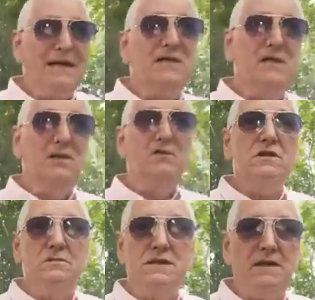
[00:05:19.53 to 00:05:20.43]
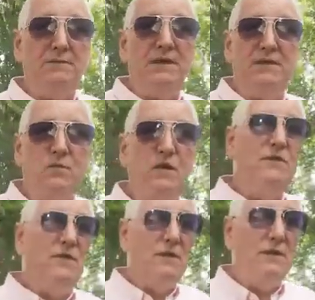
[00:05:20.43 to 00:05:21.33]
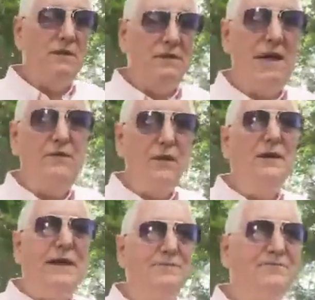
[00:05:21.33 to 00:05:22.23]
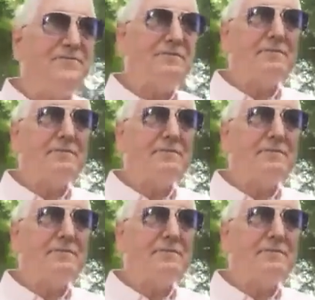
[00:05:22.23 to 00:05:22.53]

That's got to be something to work to have a look at.